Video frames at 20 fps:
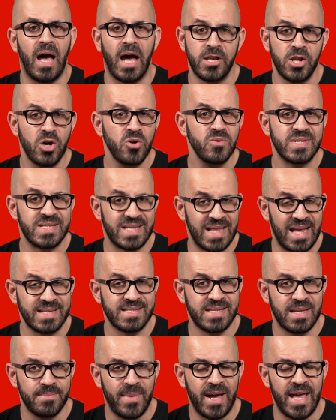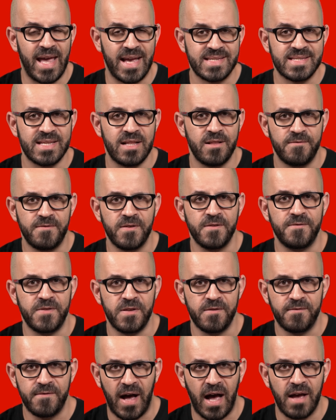I know it's less than my
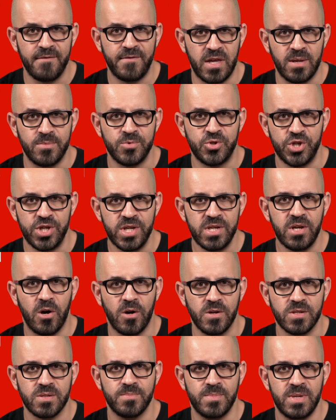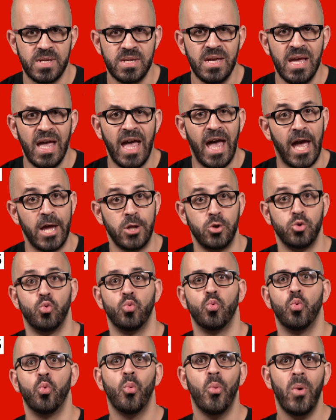SL55 AMG cost me
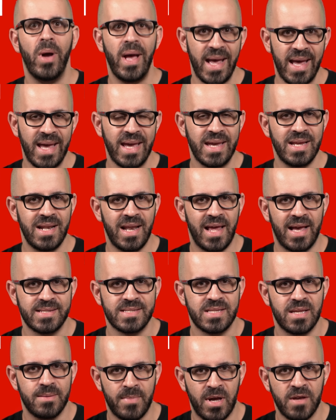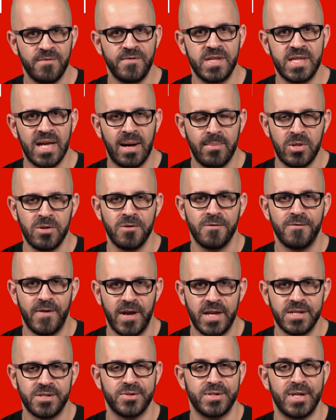and way less than my VW
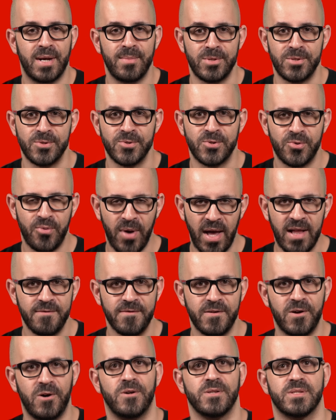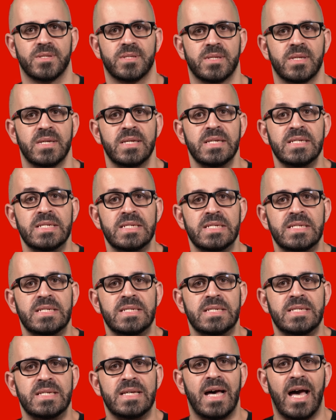Phaeton W12 cost.
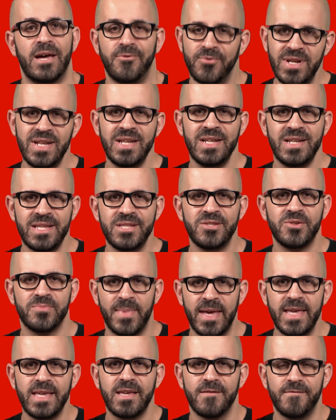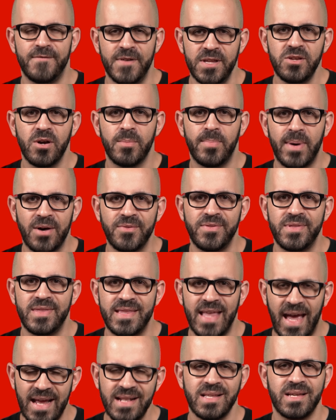I really need to make a video
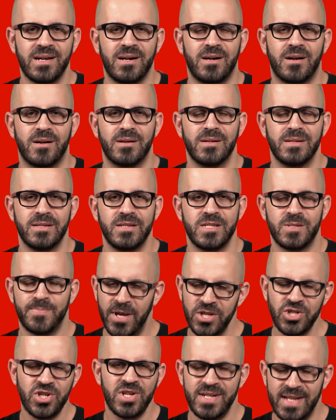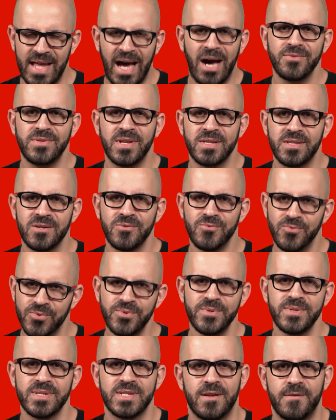about that car, especially now that the
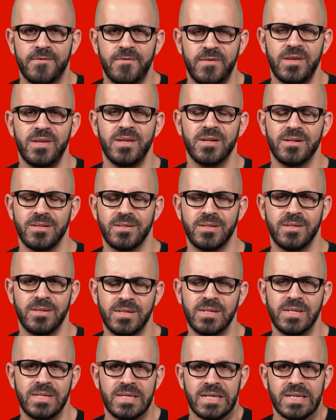wounds have healed.